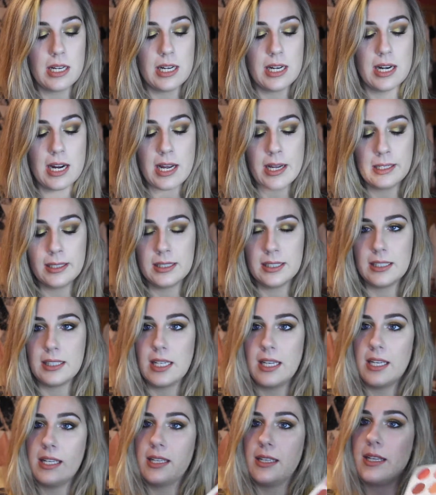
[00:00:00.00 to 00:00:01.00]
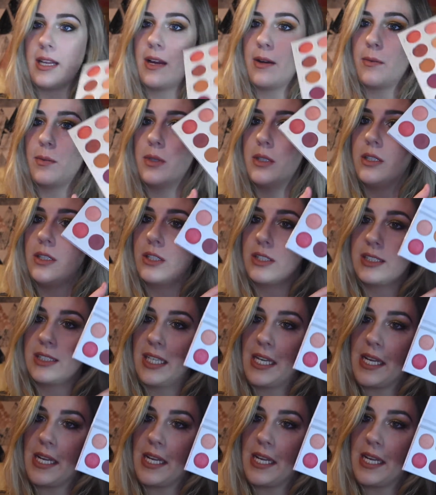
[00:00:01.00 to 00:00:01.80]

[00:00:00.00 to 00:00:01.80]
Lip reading: next, and that one looks